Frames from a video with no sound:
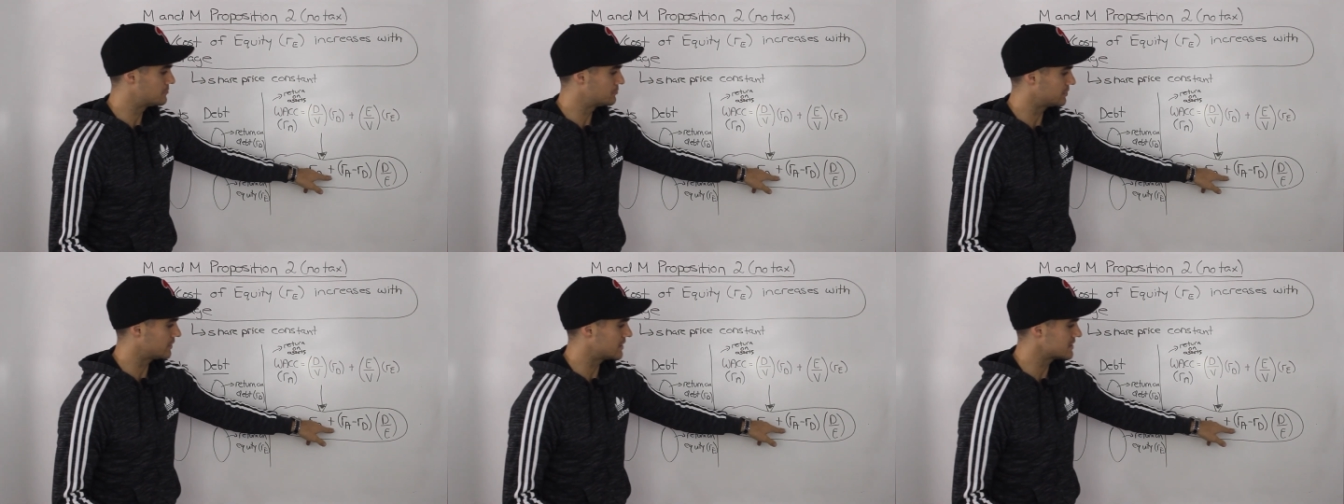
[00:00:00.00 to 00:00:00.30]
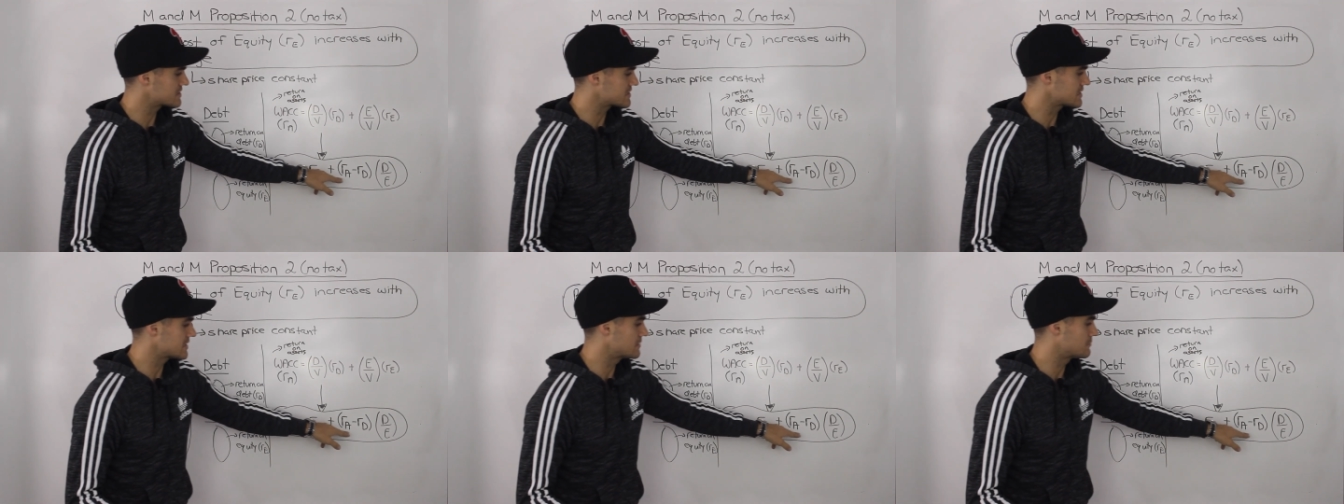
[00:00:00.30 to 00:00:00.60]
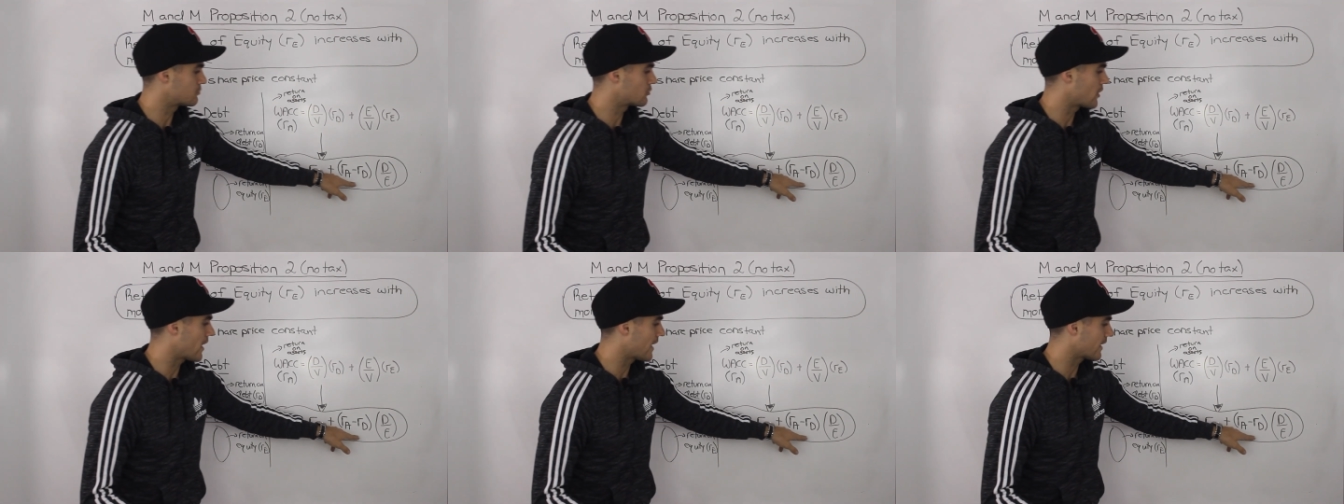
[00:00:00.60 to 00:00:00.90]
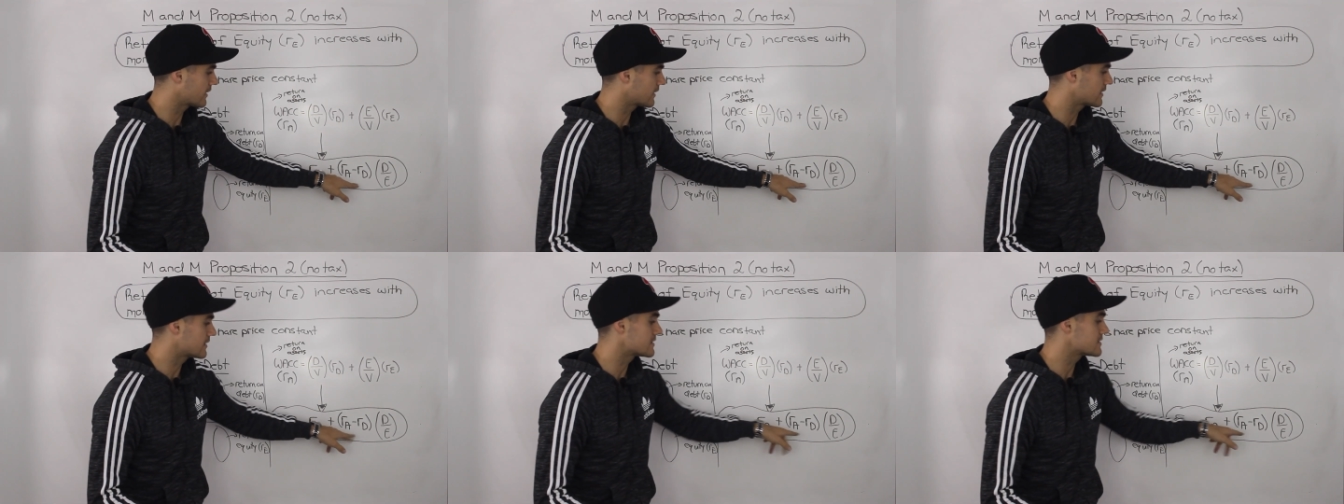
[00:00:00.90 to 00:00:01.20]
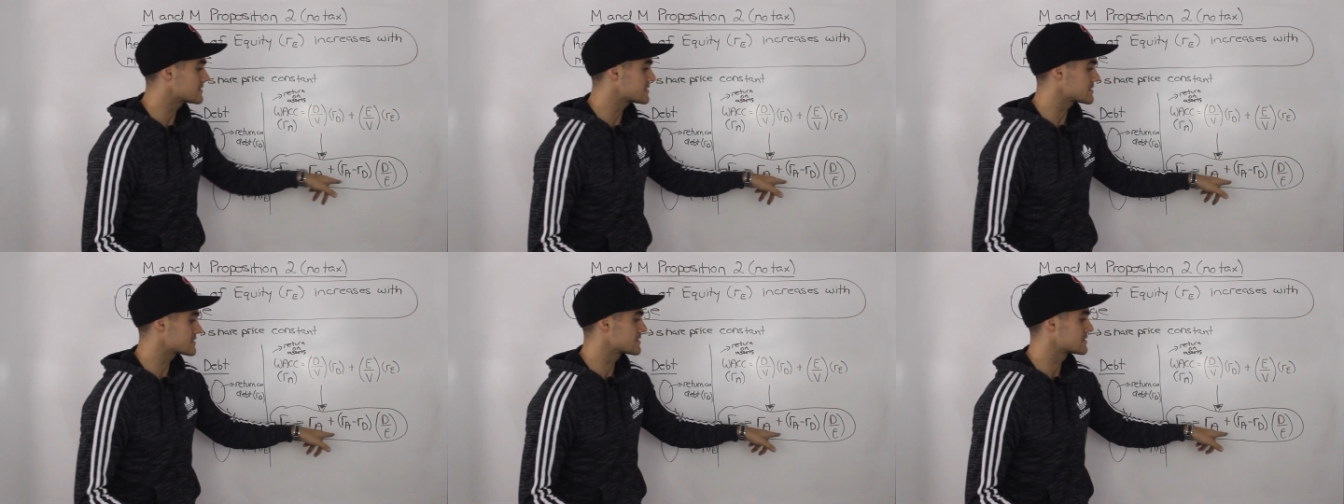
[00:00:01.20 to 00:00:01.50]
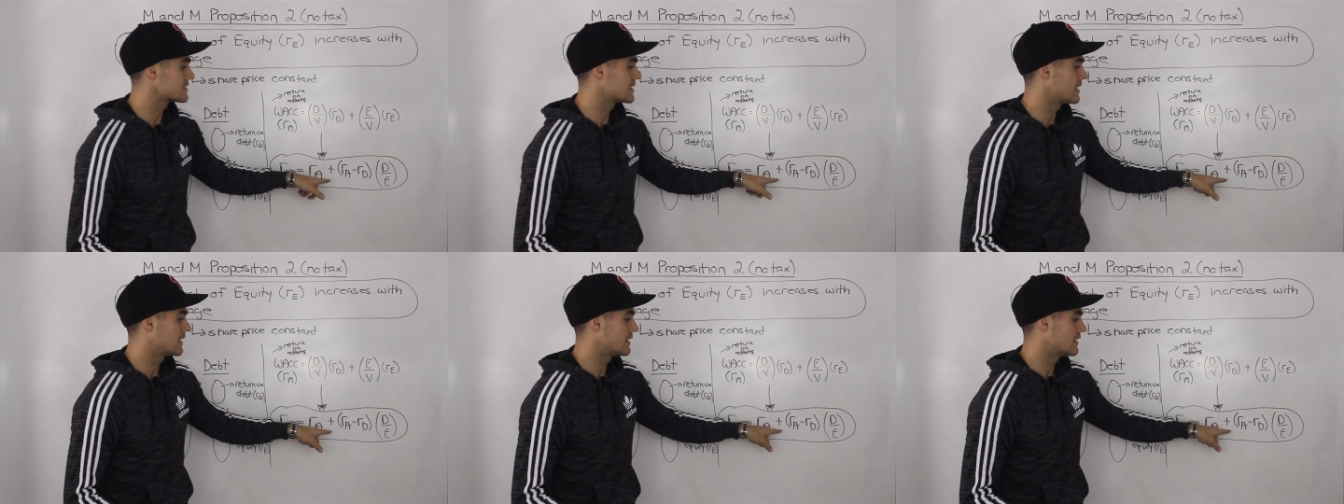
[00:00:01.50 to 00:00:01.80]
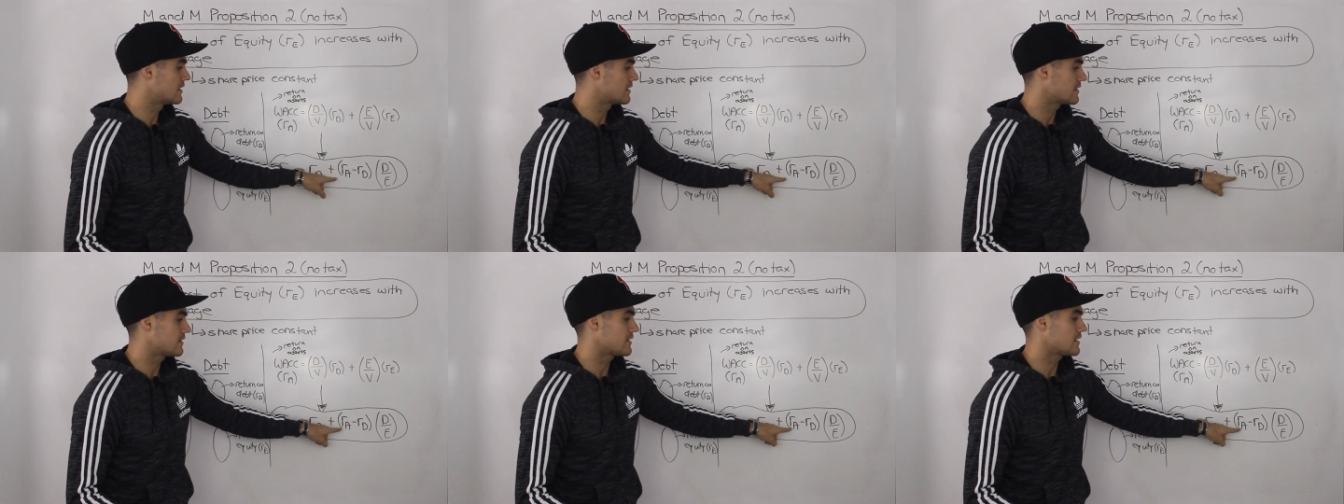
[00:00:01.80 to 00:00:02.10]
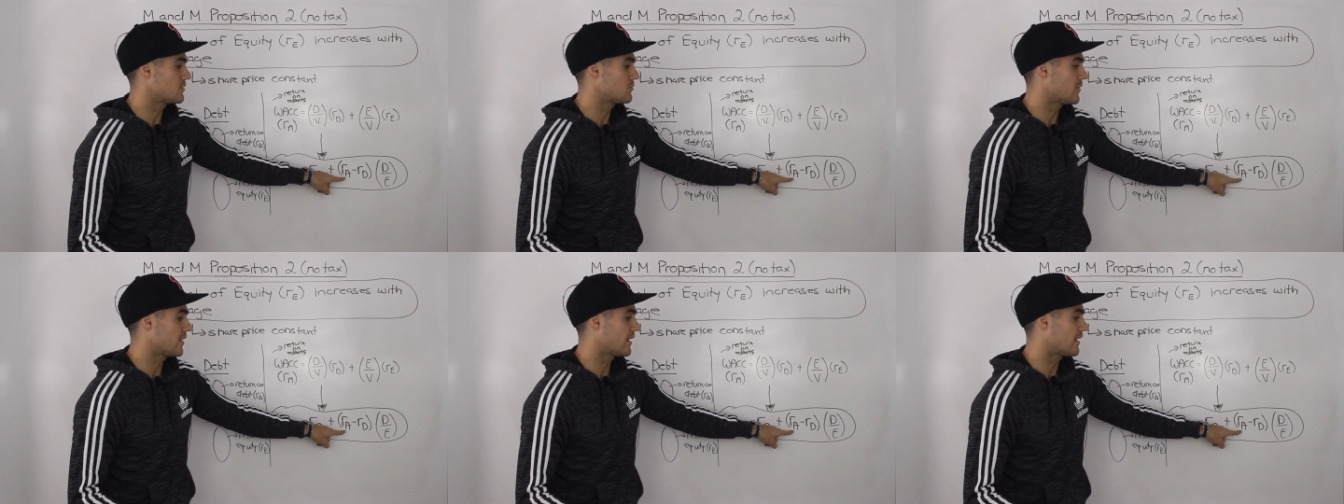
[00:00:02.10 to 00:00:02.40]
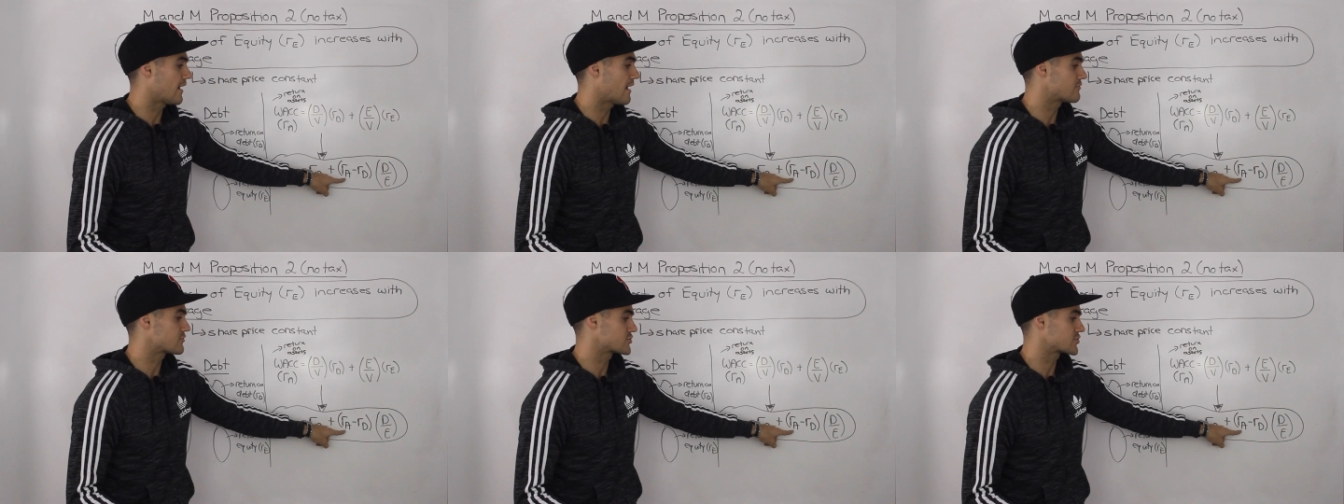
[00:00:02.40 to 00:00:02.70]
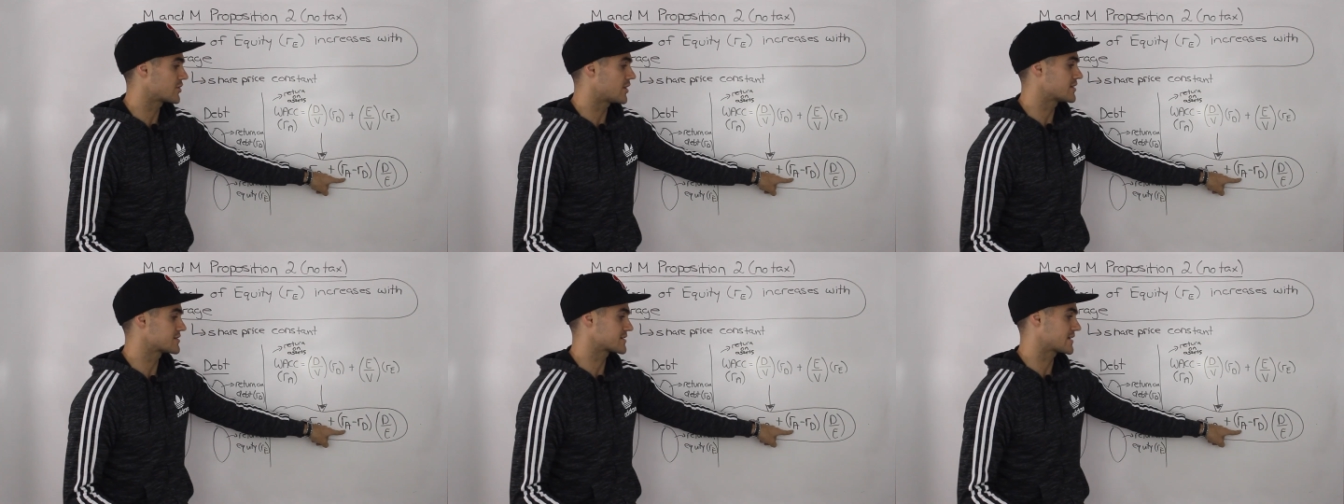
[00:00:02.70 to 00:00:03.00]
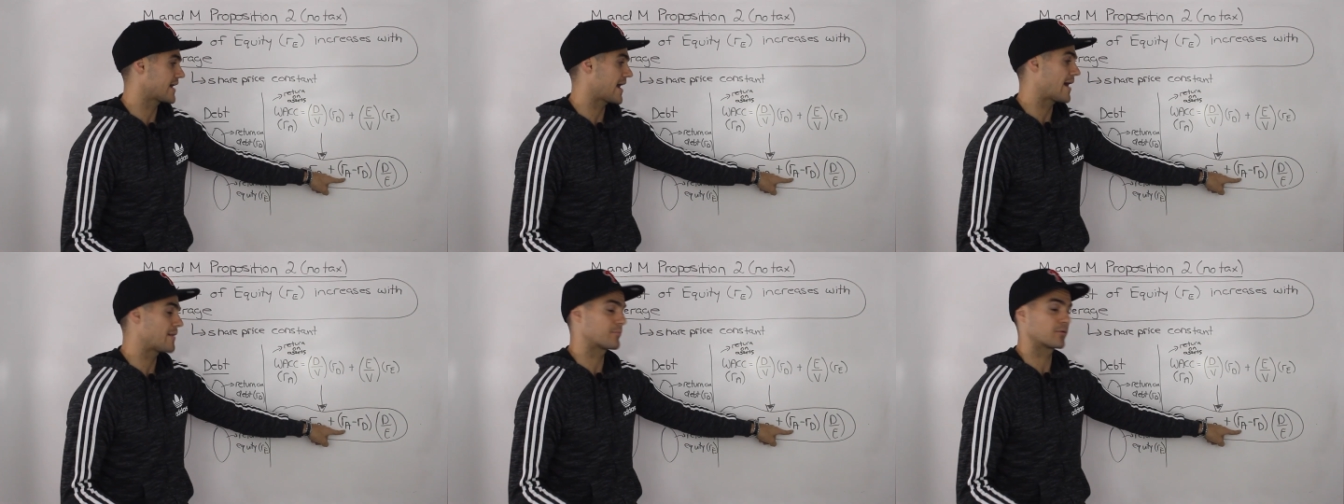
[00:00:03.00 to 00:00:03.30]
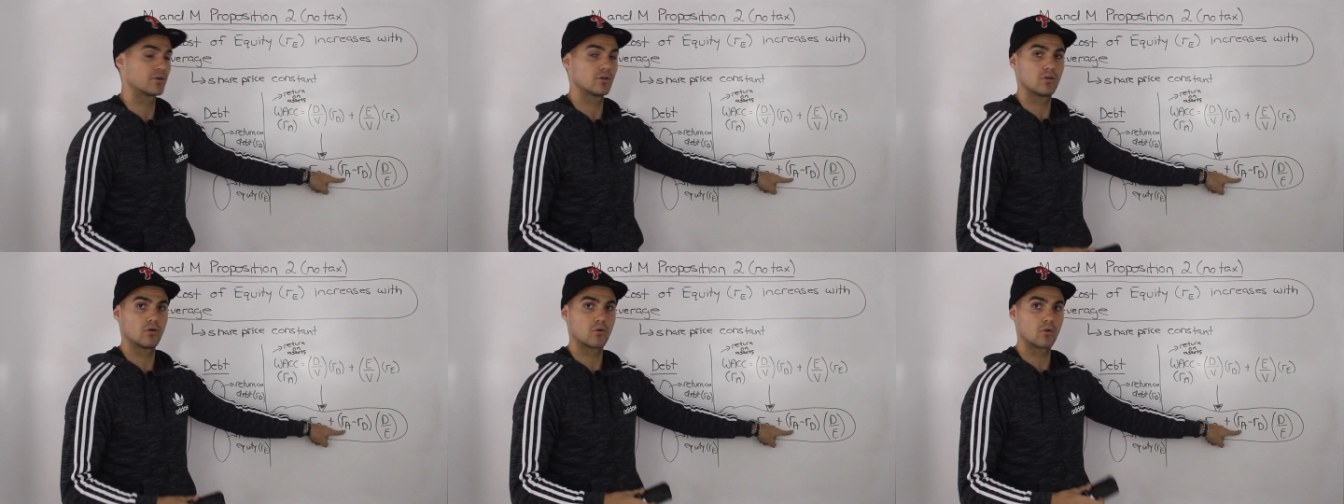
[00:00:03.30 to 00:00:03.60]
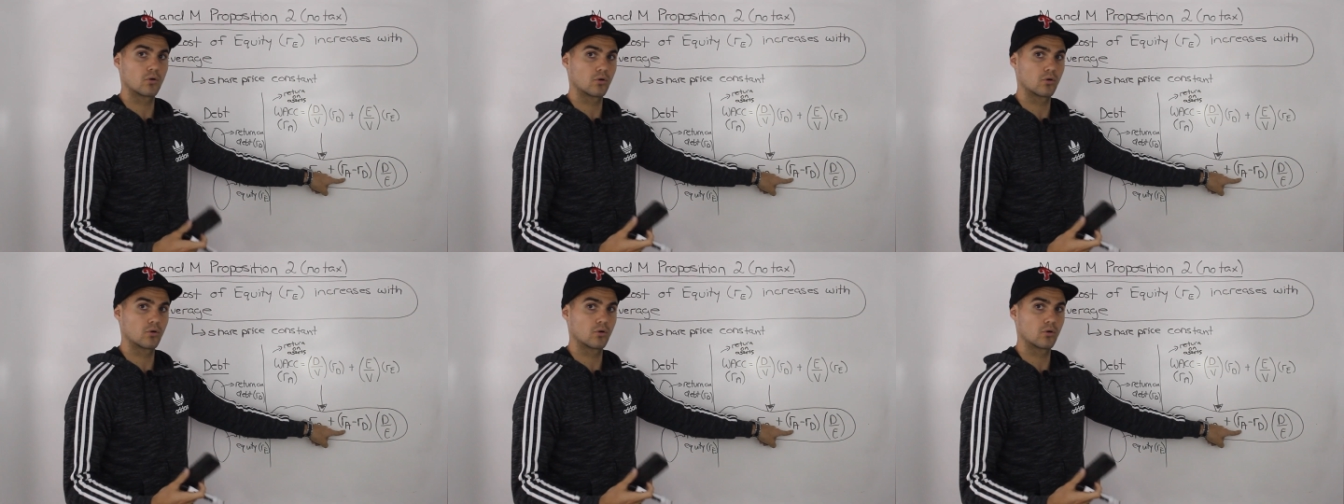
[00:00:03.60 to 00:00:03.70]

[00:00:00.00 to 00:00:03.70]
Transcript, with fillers: plus in brackets the weighted average cost of capital